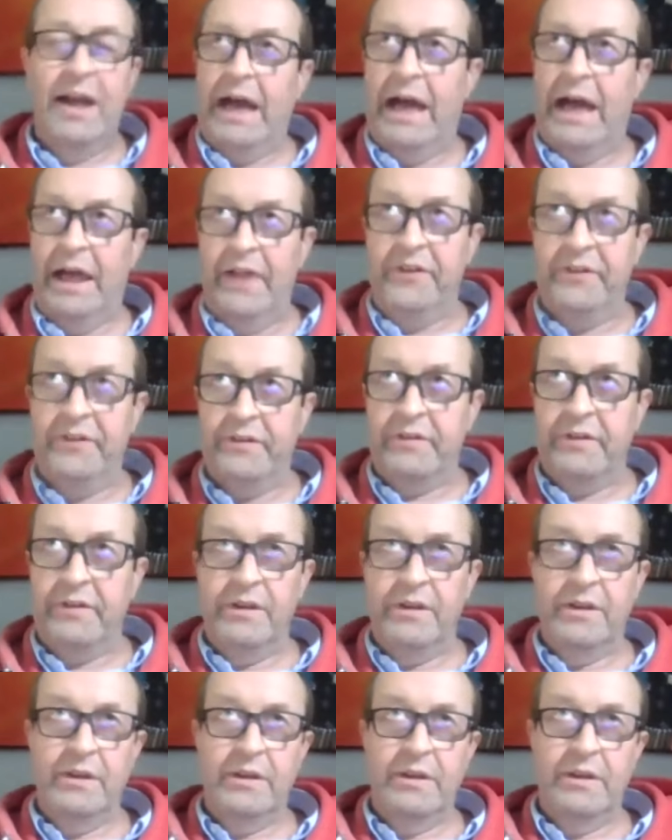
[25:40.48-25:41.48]
And
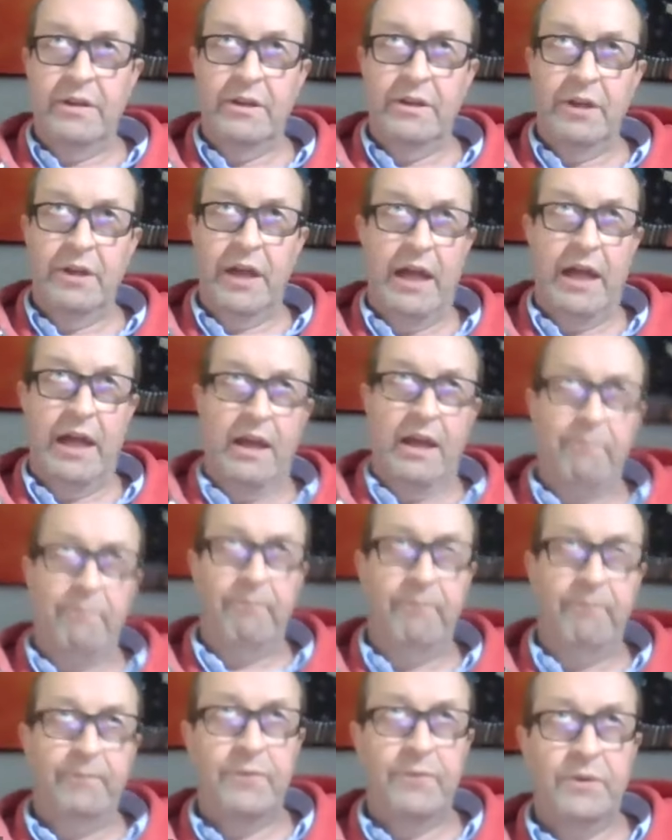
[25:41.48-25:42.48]

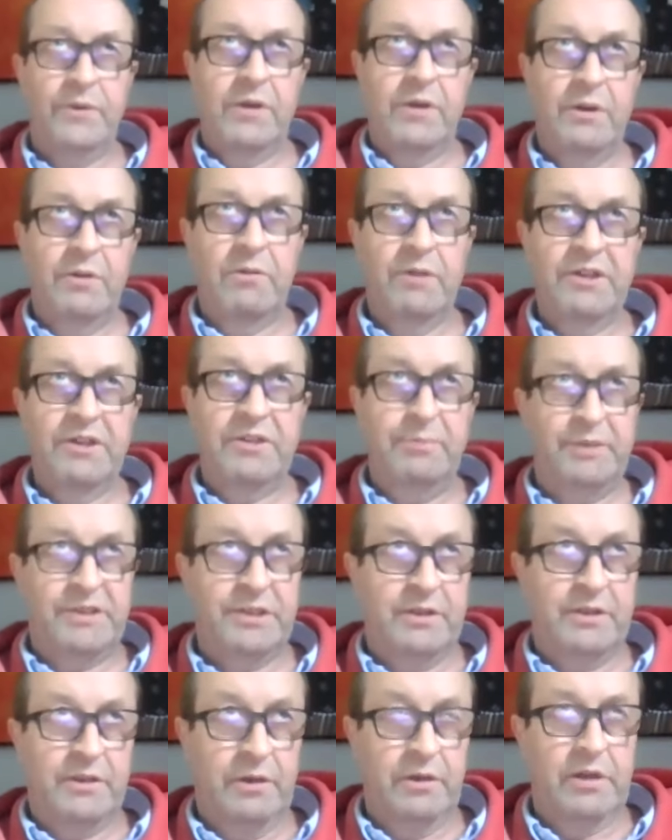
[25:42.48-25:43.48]
um, with a
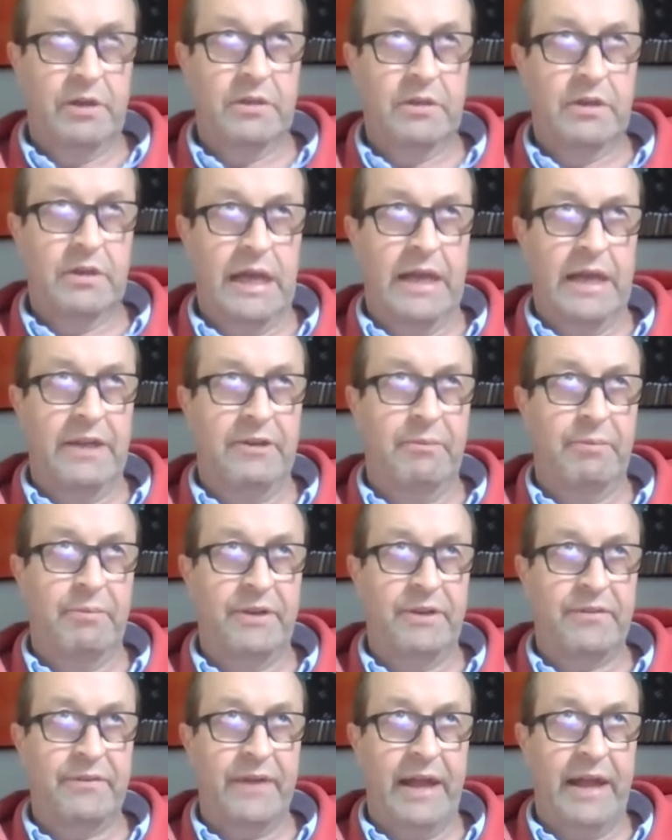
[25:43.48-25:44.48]
bit of luck and a
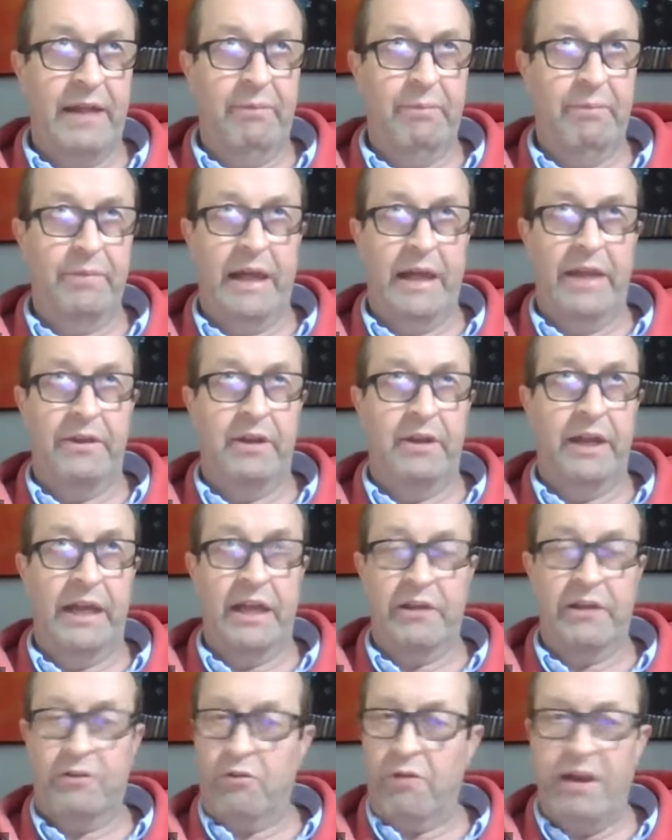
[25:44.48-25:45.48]
bit of help, and I
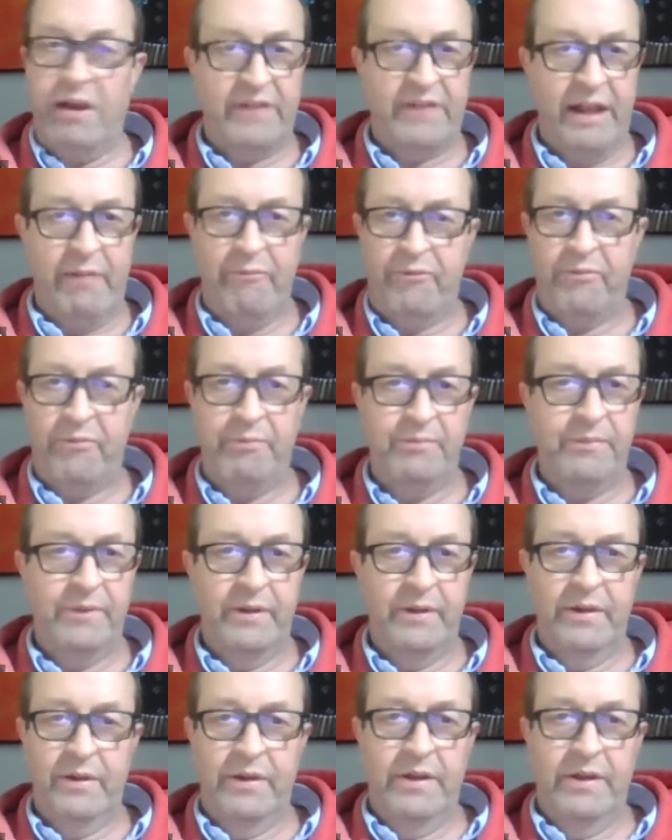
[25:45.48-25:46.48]
get great help
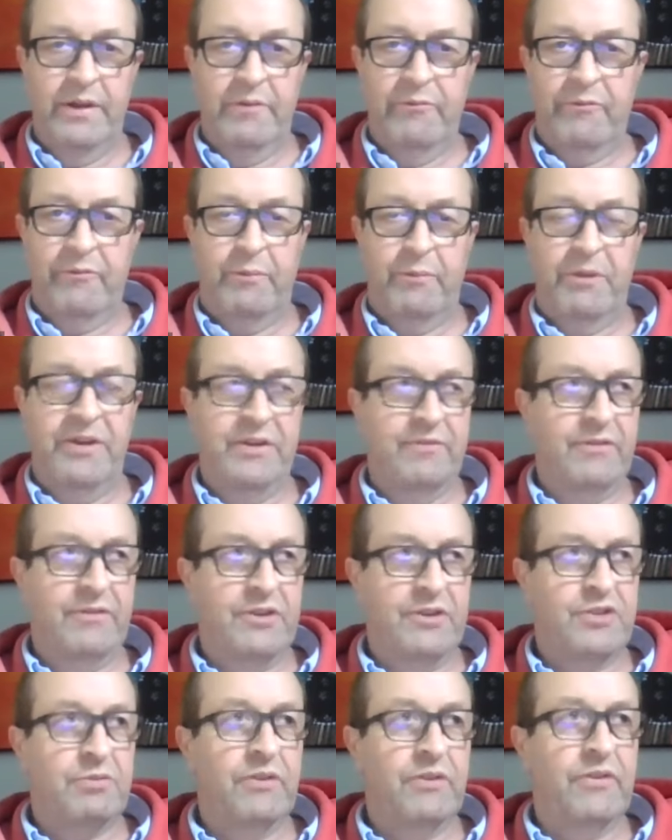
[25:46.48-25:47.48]
from
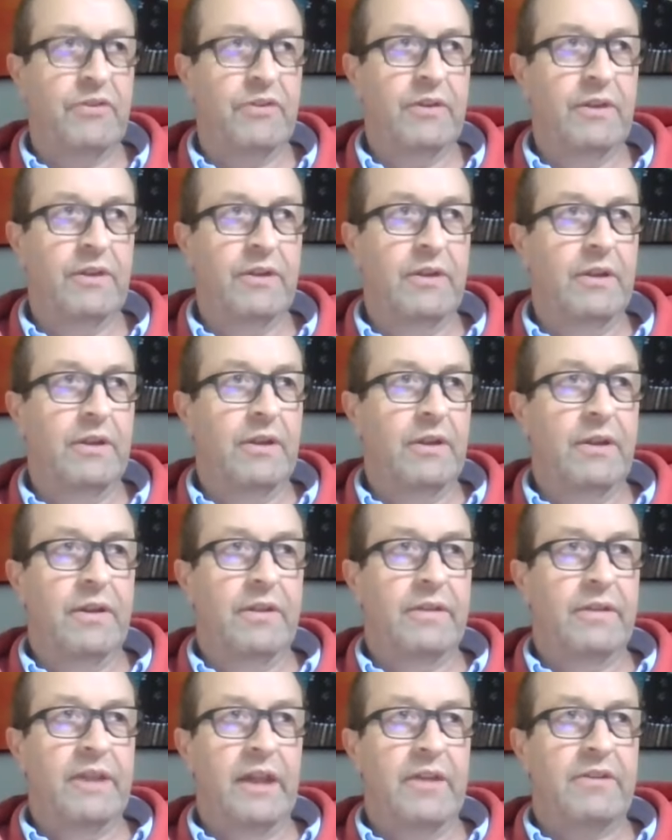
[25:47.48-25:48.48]
individuals,
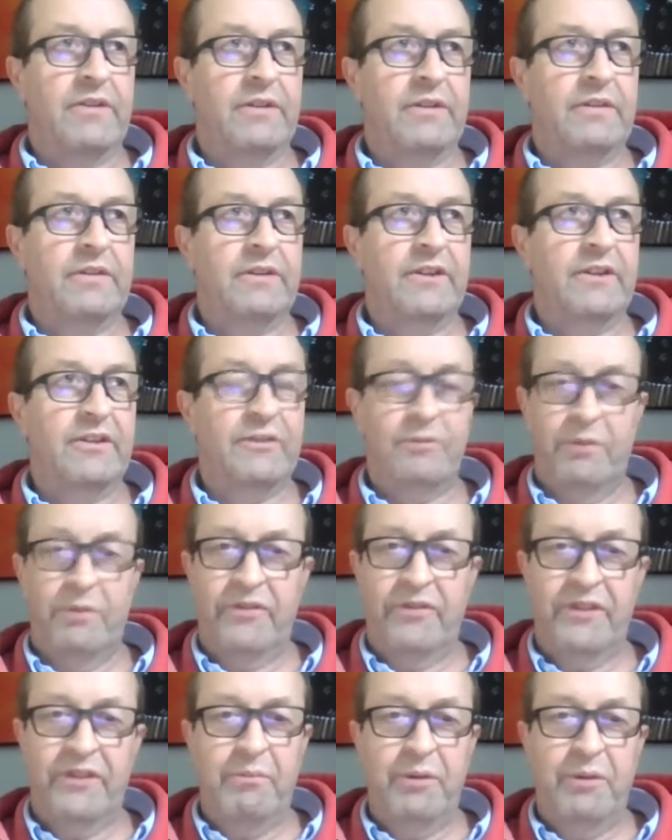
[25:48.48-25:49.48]
that this will
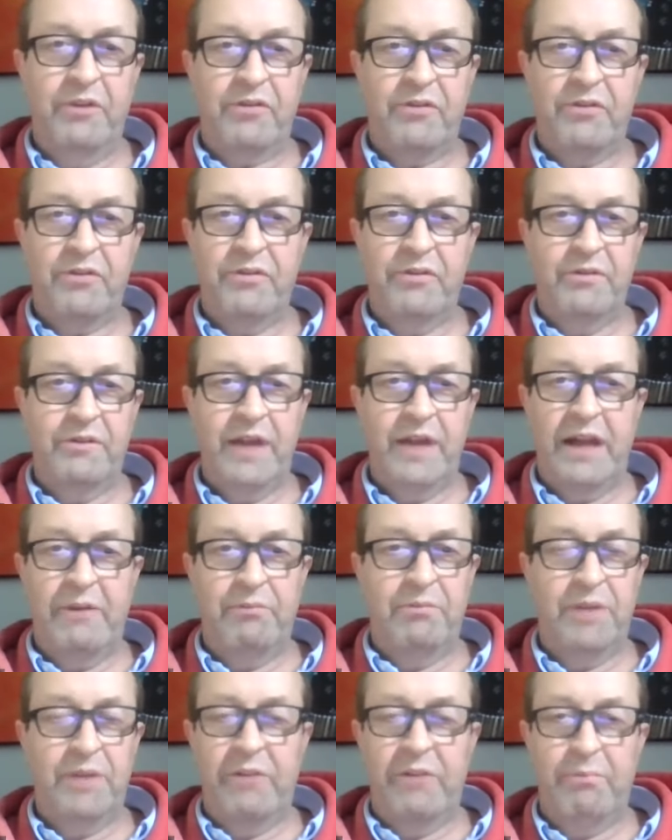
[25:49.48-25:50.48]
see me through
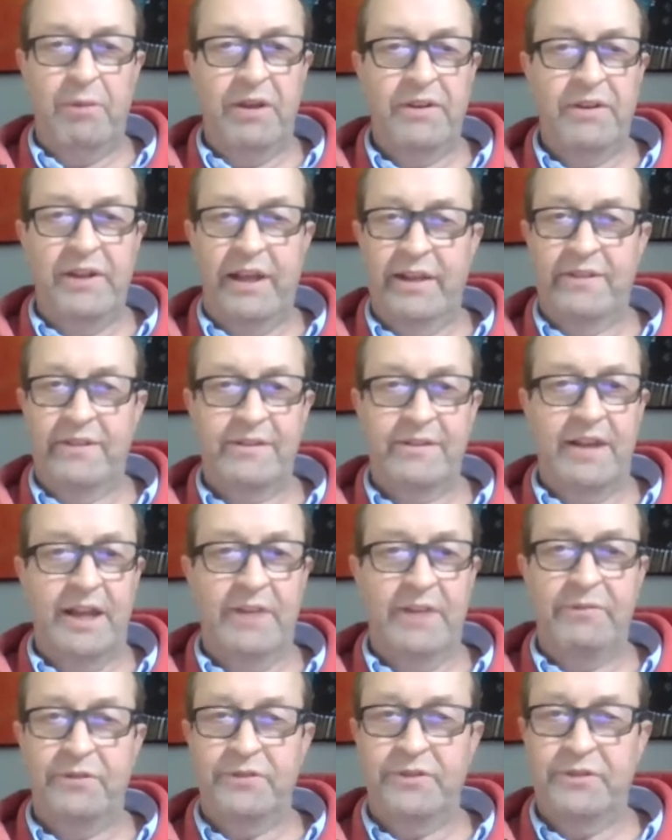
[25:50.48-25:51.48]
out my days.
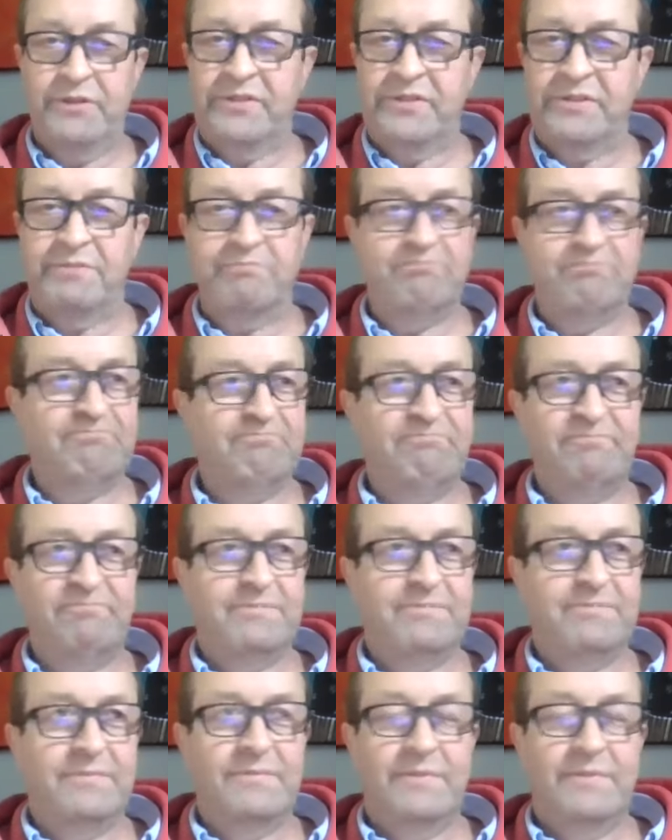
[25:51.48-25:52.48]
And if it does,
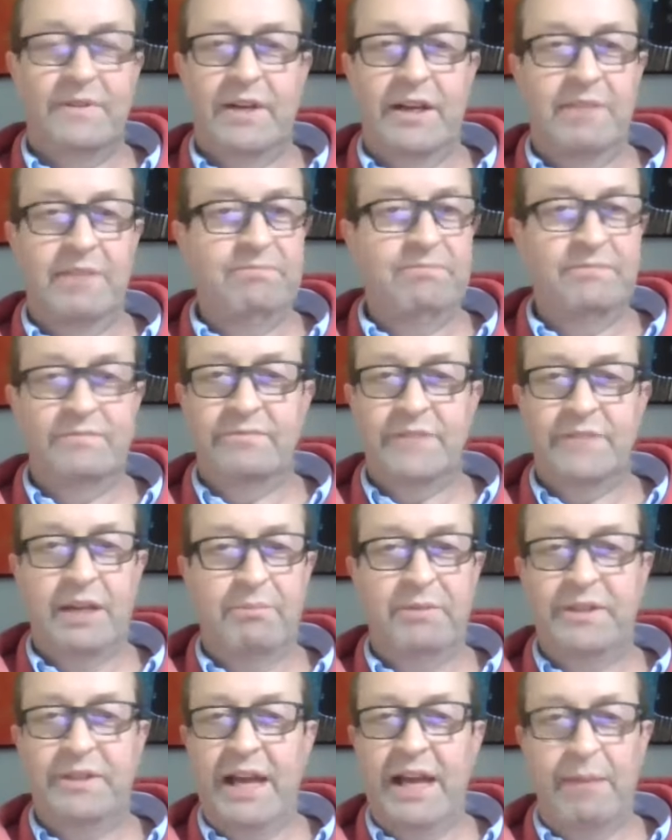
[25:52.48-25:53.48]
I'll
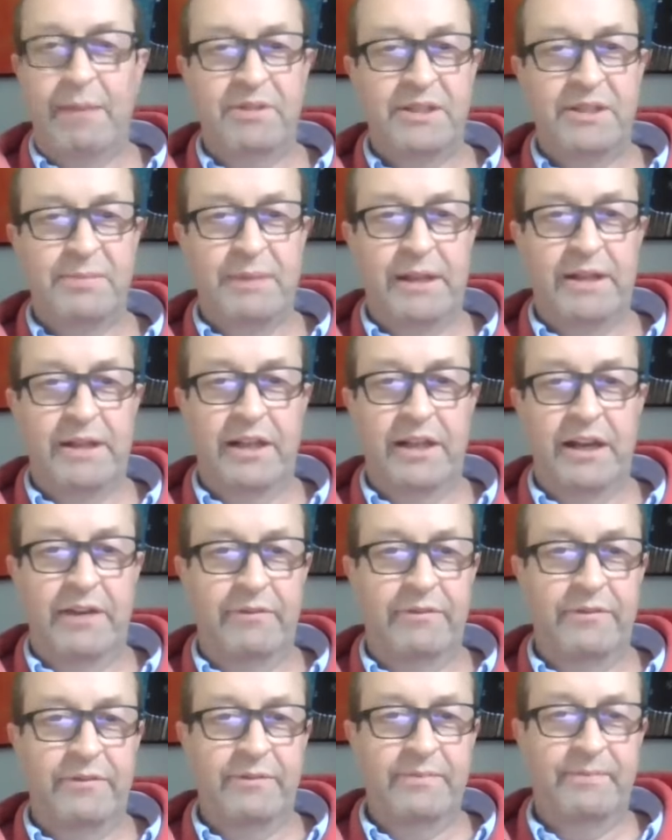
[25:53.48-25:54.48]
be the happiest man
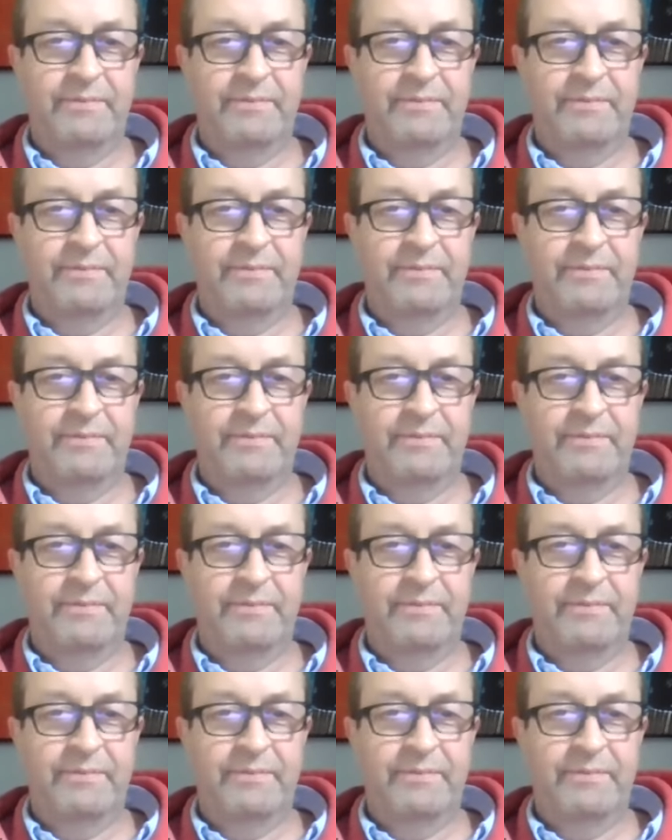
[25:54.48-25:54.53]
alive.